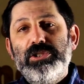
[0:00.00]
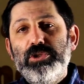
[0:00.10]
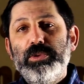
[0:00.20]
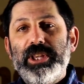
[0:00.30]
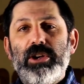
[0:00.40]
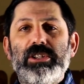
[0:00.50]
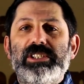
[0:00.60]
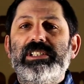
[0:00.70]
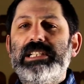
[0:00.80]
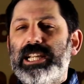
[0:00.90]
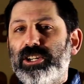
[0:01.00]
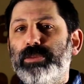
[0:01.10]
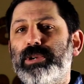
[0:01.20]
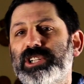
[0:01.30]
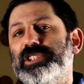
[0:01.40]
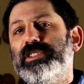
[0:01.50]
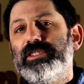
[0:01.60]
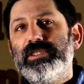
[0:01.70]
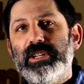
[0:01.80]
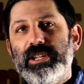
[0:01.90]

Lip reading: 2 what they call slicker brushes.